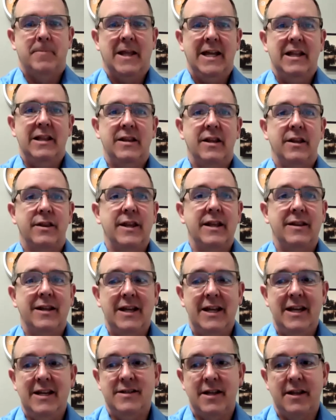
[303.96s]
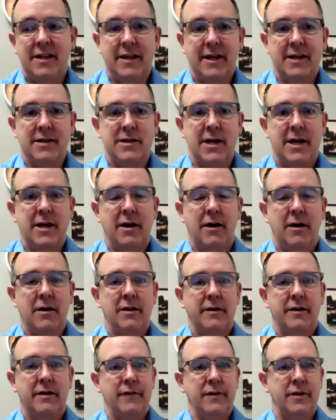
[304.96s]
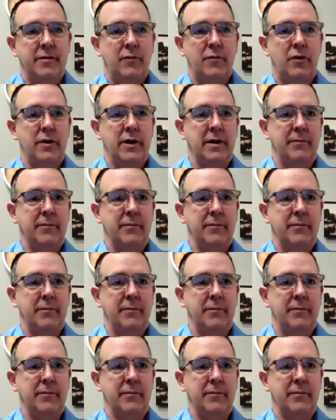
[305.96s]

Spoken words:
The easy things I knock off in the morning